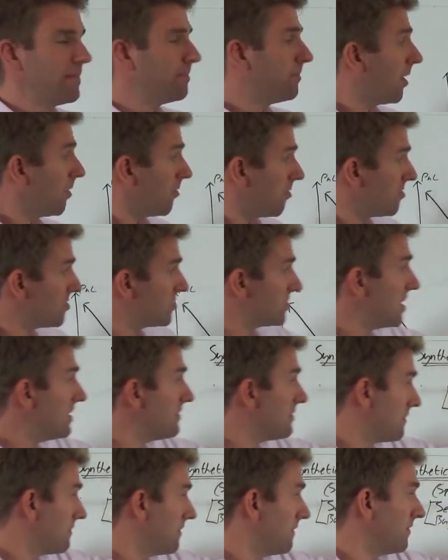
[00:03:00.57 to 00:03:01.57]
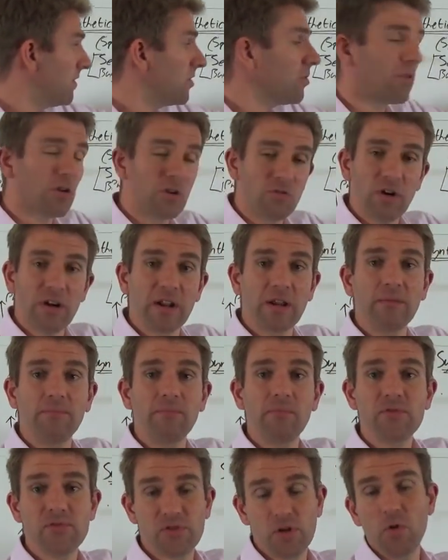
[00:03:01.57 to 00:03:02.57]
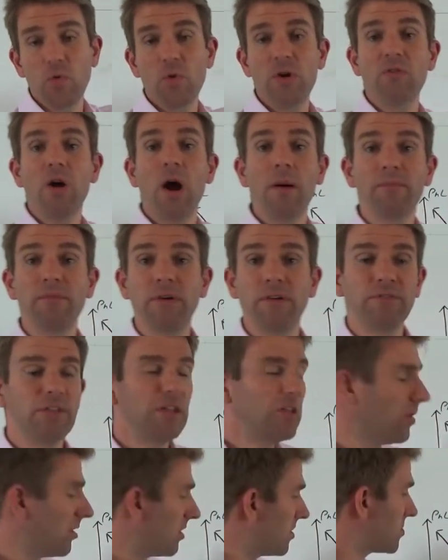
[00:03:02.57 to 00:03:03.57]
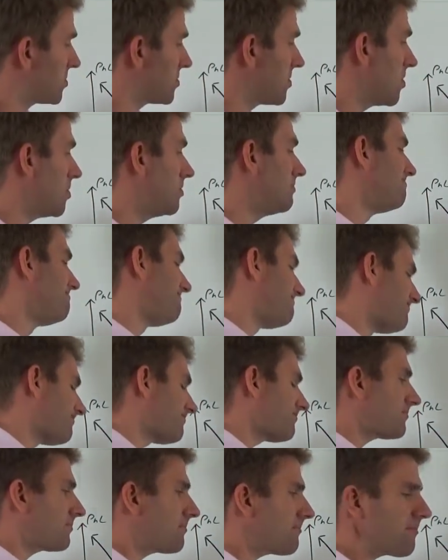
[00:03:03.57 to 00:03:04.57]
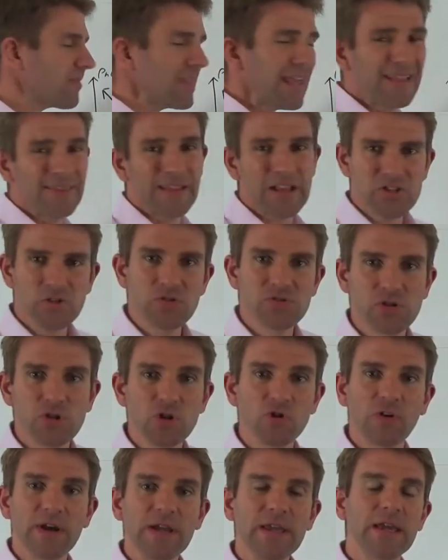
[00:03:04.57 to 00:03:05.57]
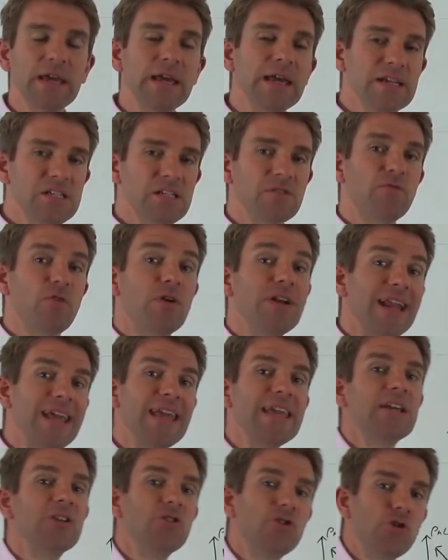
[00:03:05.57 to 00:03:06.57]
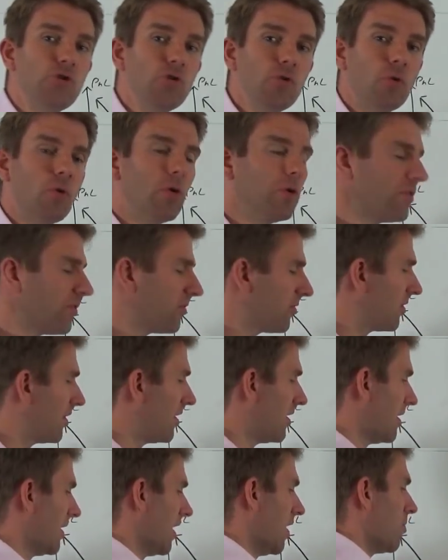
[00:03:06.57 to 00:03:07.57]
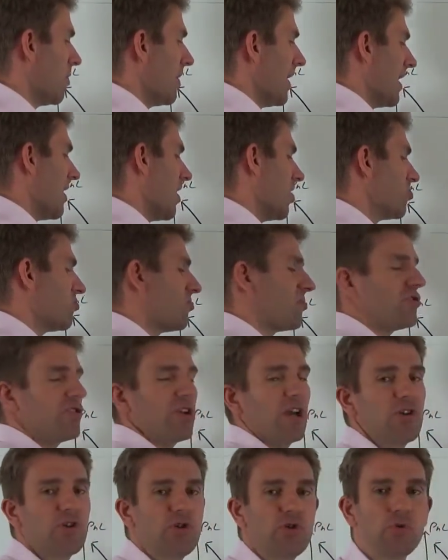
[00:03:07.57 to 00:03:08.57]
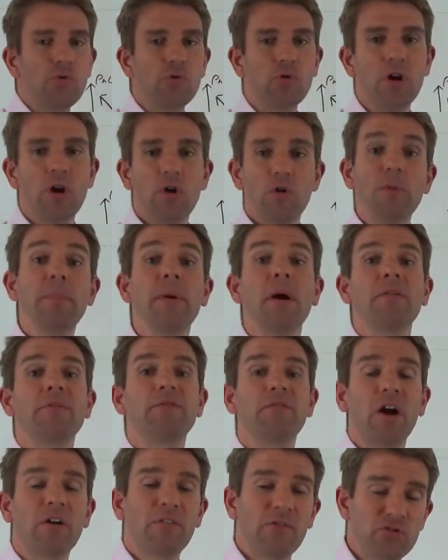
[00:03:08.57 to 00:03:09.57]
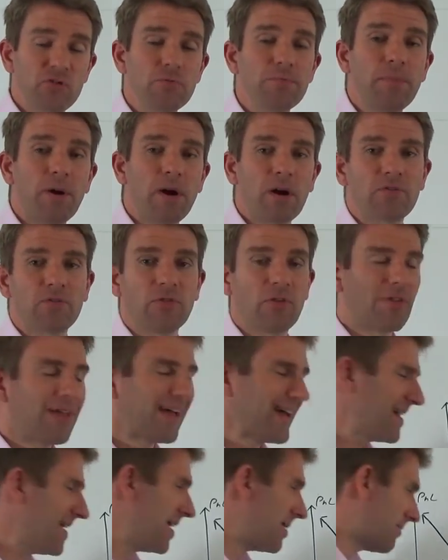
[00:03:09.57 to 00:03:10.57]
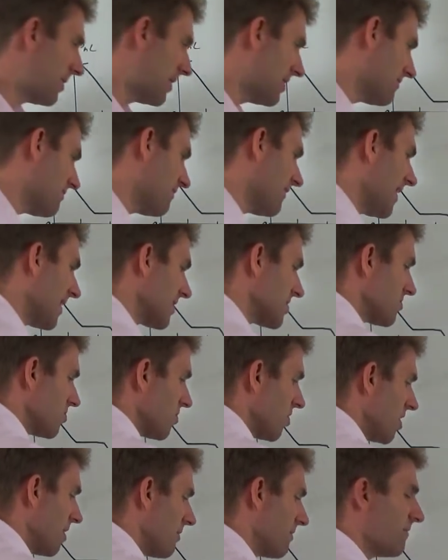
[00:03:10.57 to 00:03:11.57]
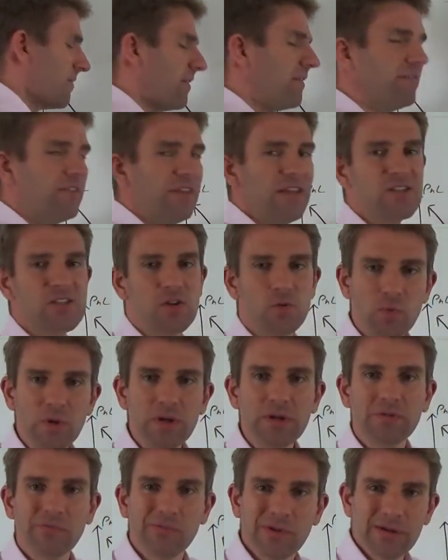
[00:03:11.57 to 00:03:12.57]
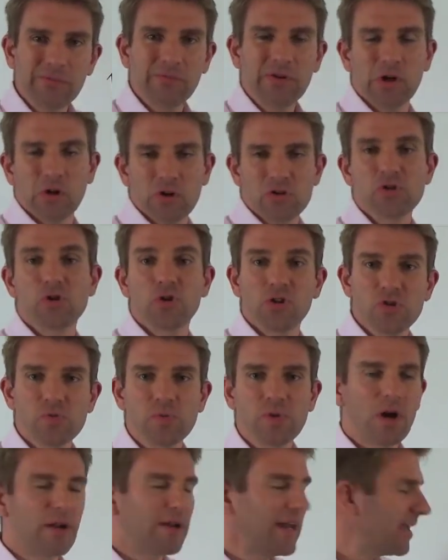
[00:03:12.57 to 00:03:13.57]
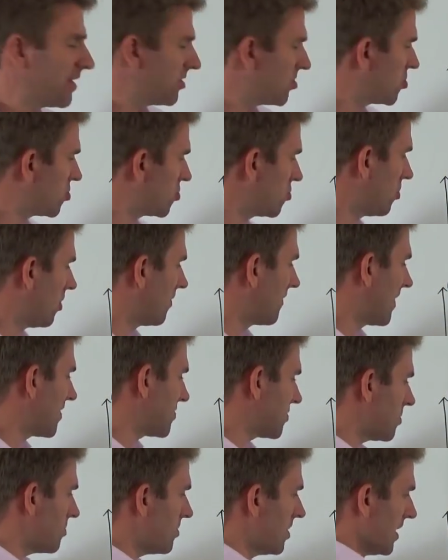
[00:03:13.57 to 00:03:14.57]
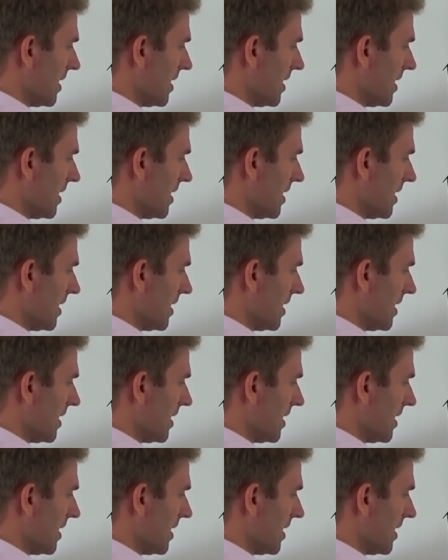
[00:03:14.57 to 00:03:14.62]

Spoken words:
but we received a $50 credit. So we're up $50. So that's not so great, because if we're naked short and we had 100 shares short, we'd be up 500 bucks on that. But in fact, we're only up 50, so we're not as good as we are naked short on that. So